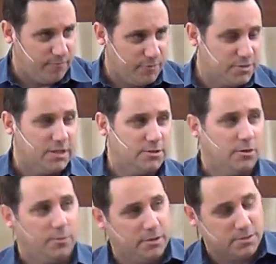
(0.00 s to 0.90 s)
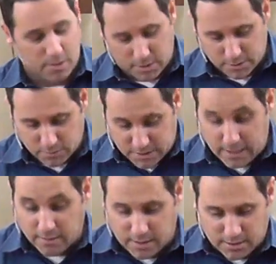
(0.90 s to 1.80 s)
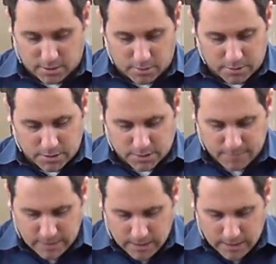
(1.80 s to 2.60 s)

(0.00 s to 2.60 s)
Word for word: First Thessalonians and also in Second Thessalonians.